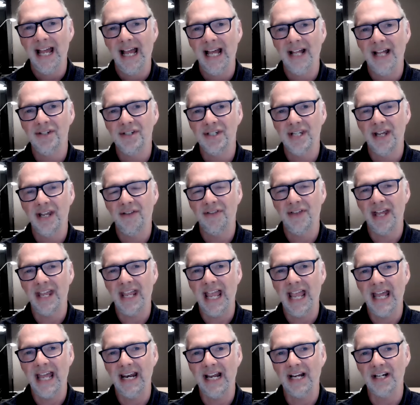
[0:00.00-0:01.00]
and see if they
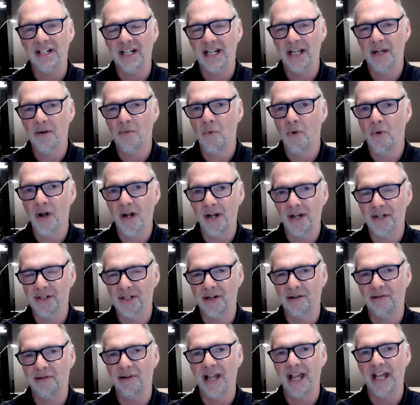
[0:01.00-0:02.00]
can actually work as a
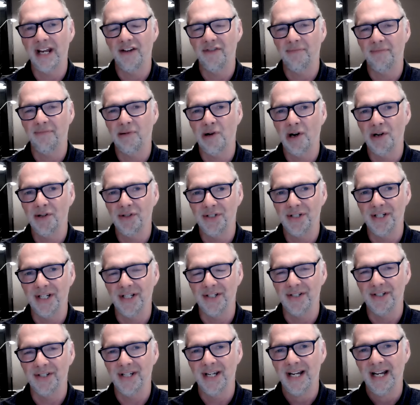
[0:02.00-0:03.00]
creative
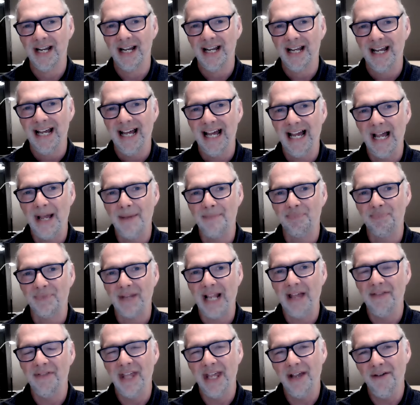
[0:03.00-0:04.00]
process. Um,
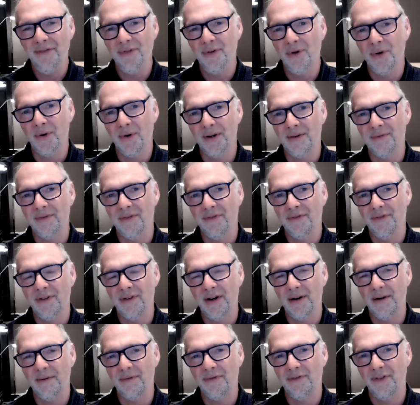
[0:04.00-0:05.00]
and therefore,
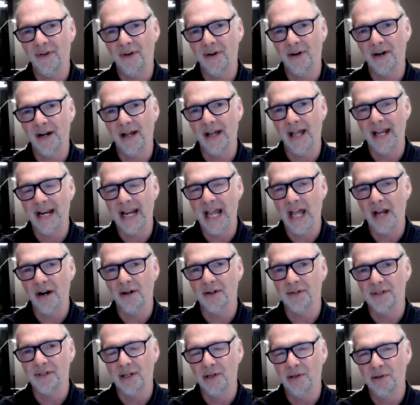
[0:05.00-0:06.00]
for, for an
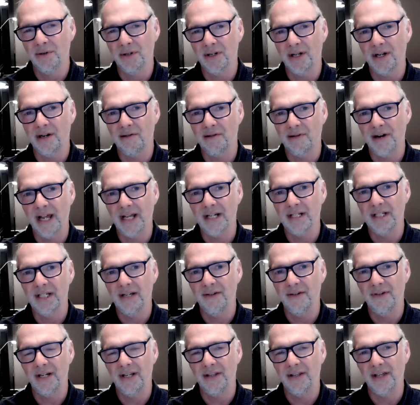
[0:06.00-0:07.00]
adult to look at
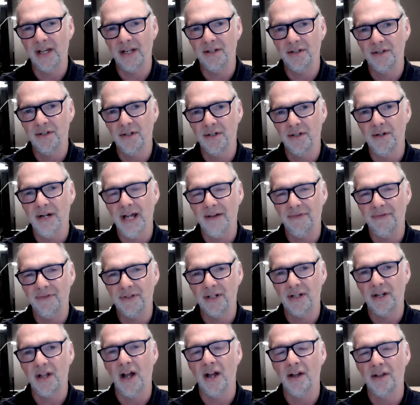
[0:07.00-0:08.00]
creativity, they do have
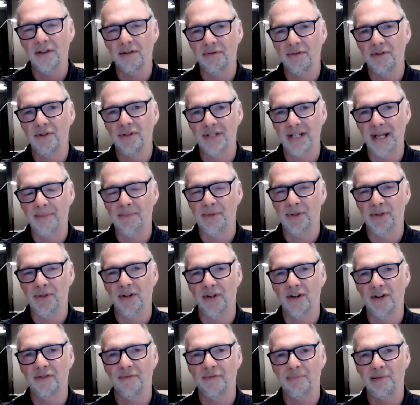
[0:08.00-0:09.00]
to go through some
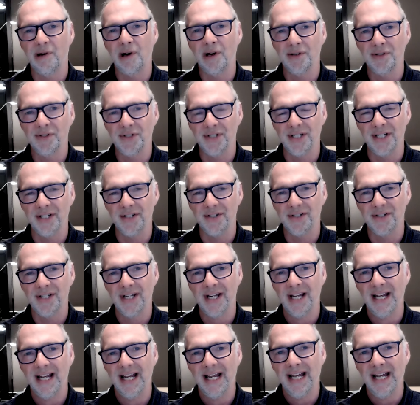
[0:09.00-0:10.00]
sort of process.
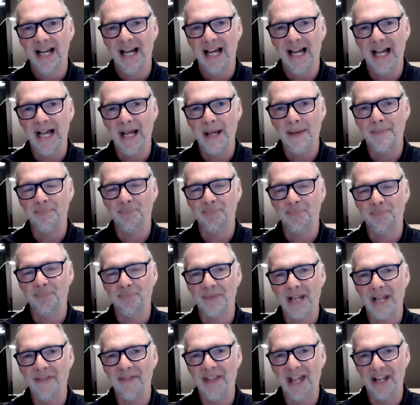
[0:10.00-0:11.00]
Um,
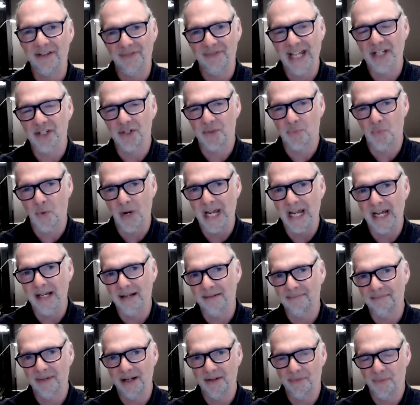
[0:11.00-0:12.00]
and that, that's
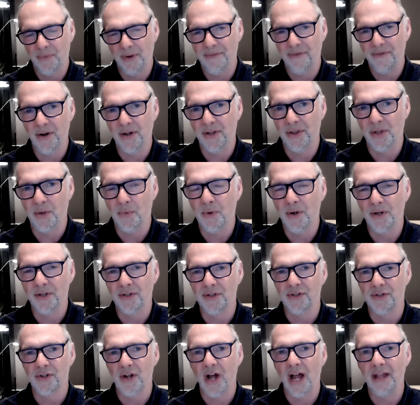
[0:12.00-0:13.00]
where we've heard the word
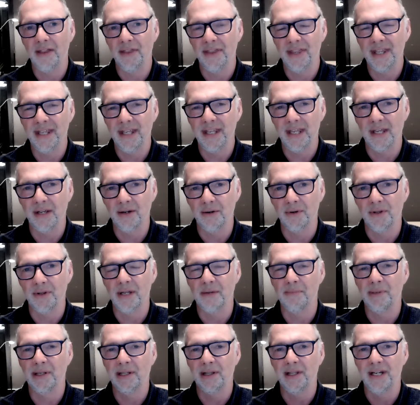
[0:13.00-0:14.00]
design thinking or the
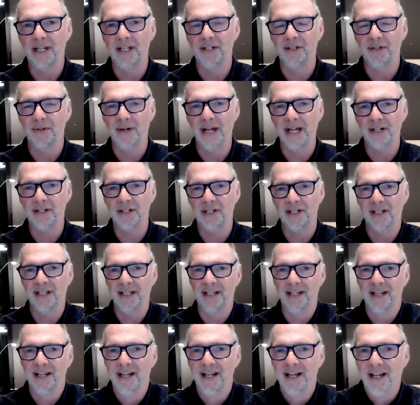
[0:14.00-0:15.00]
ability to
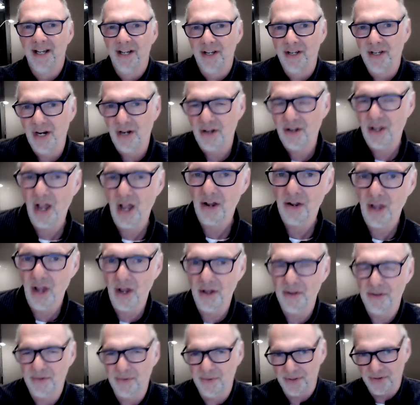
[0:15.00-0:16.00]
actually you know, go, go
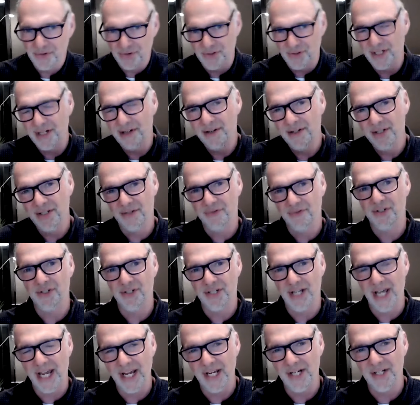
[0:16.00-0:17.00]
through a series of
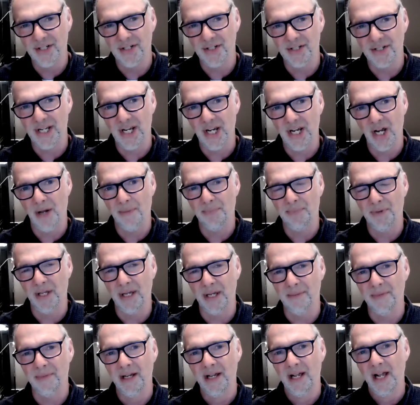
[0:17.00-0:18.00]
stages to help
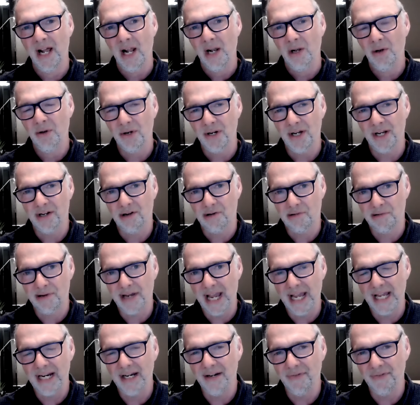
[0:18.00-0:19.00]
them look at
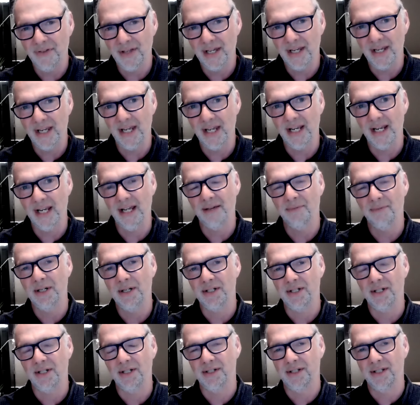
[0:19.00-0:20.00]
creative thinking,
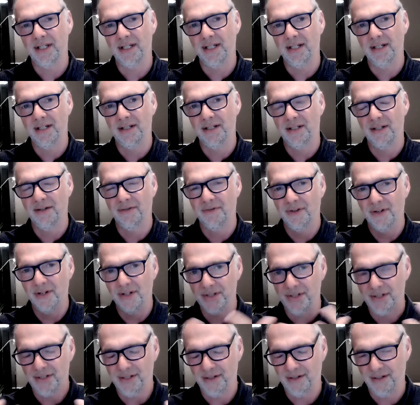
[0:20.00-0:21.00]
which is the
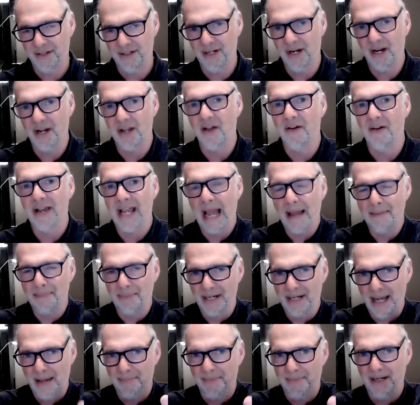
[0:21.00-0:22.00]
diverse, you know, going up and
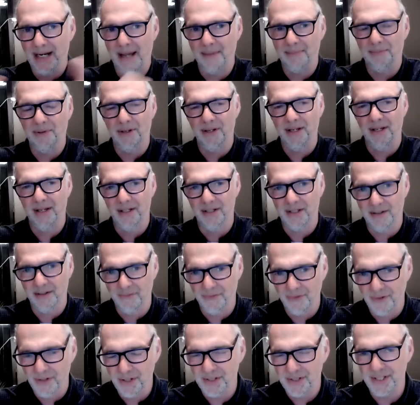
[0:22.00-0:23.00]
up and up, looking at
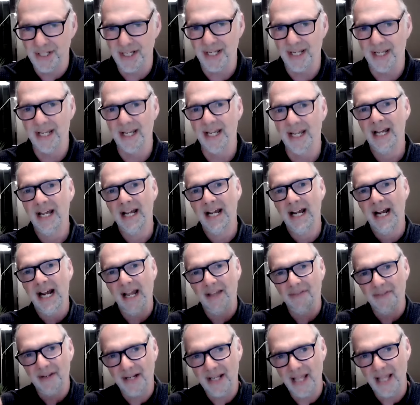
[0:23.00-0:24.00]
diverse thinking,
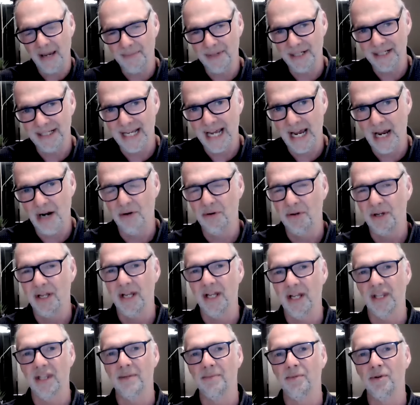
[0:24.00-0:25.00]
and then coming down, looking
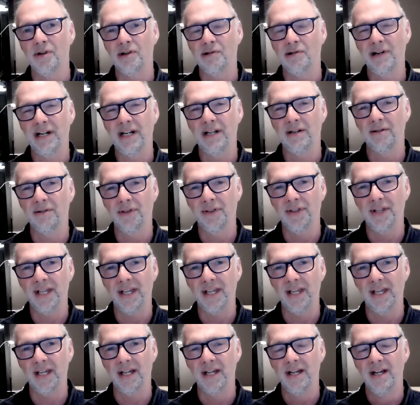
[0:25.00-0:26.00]
at the more critical
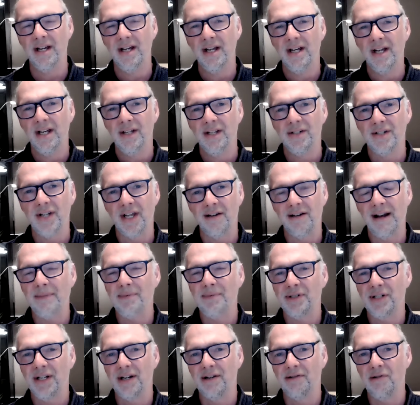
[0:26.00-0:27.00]
thinking. So you're
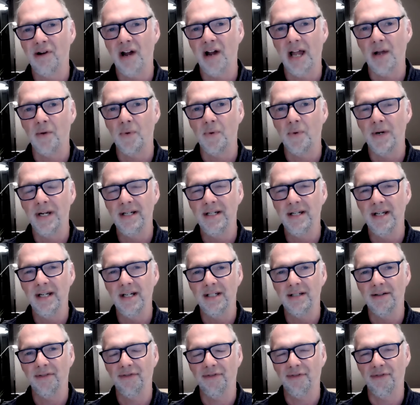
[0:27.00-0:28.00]
absolutely right. We
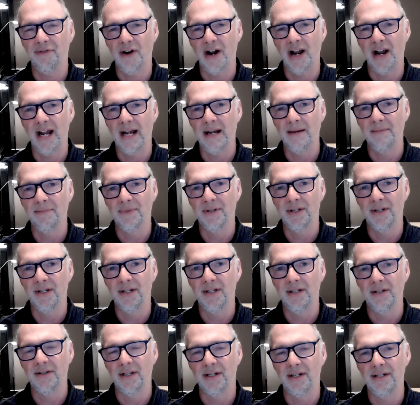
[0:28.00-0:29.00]
need to frame
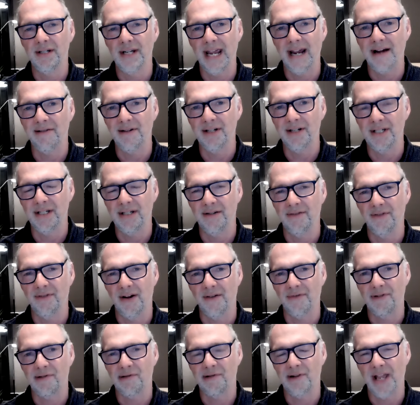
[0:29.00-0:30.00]
the, the narrative
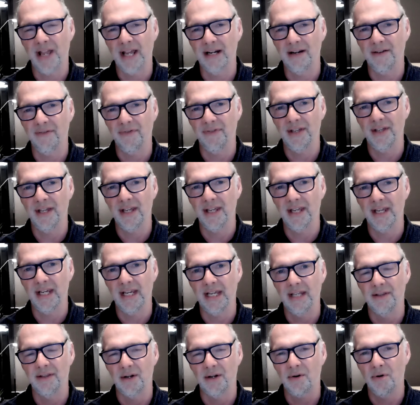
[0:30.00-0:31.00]
of creative thinking
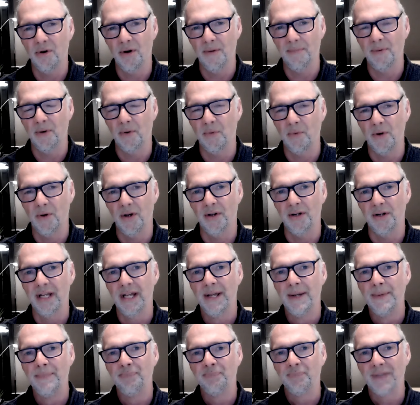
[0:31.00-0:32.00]
in the corporate world
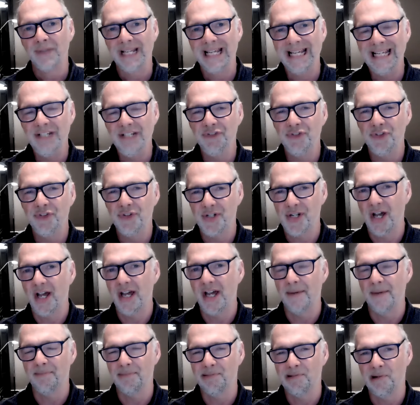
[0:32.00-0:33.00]

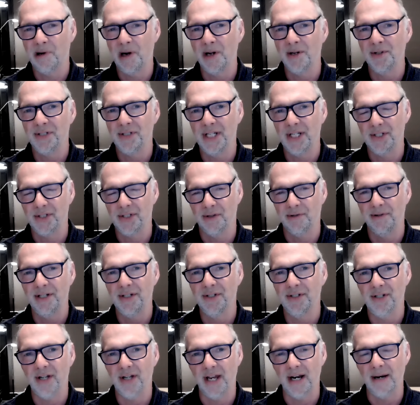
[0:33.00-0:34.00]
inside a process or
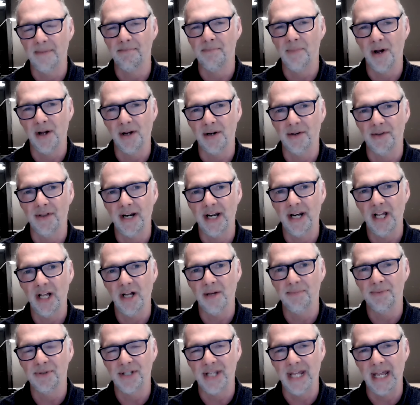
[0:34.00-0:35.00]
inside a model that
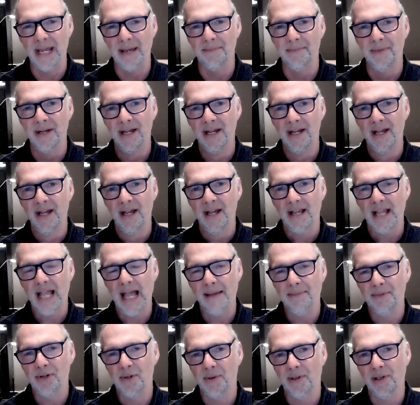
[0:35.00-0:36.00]
helps them
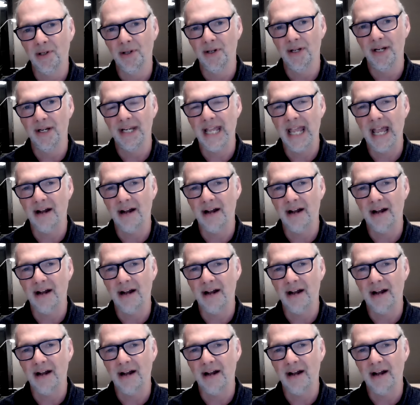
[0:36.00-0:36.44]
come to a learning